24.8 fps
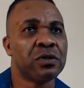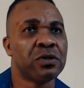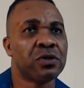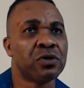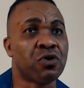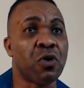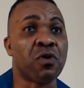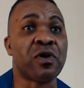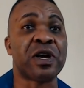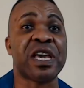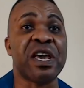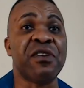
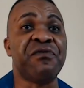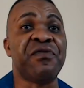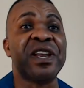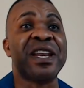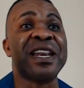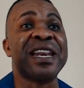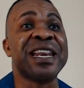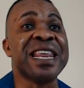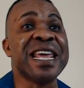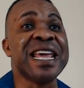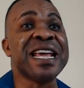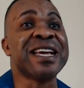to give it
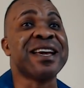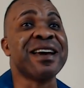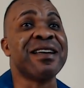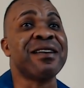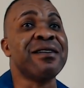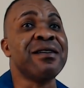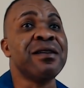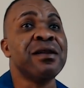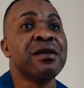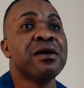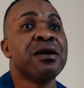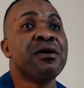
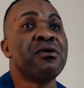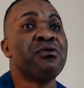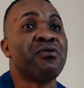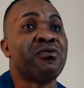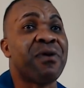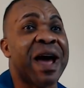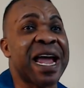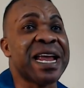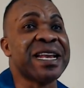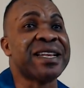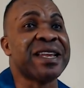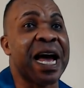legal
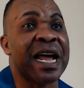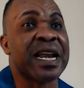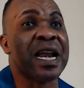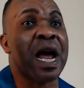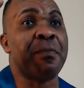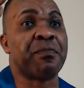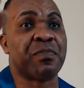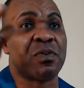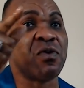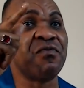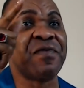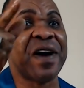right and
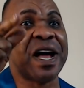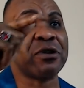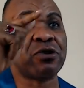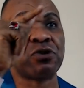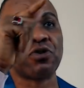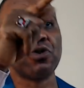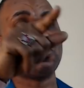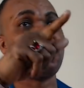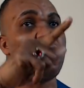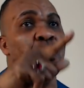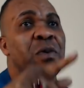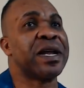approval
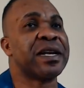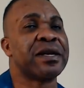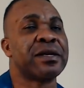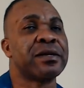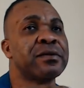to do it.